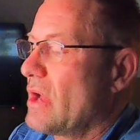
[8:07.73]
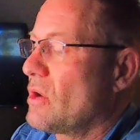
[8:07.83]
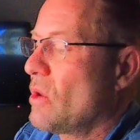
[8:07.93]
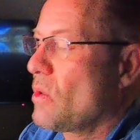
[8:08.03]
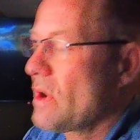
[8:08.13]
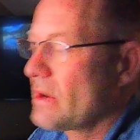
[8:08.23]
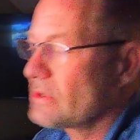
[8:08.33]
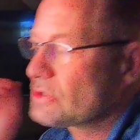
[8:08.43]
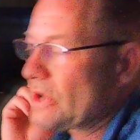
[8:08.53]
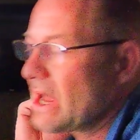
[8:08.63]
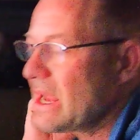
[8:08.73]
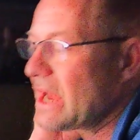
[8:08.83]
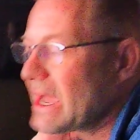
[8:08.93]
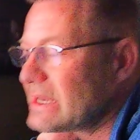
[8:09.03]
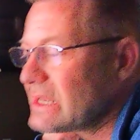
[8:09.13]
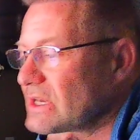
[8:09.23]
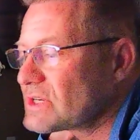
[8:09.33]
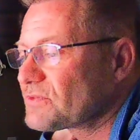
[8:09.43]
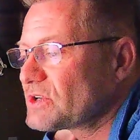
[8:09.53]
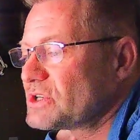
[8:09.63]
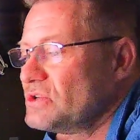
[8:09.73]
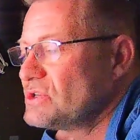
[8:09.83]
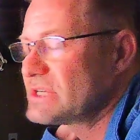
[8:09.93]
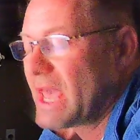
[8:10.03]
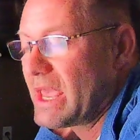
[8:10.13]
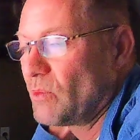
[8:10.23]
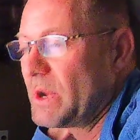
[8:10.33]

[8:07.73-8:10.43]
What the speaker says: Core trade ideas for Tuesday.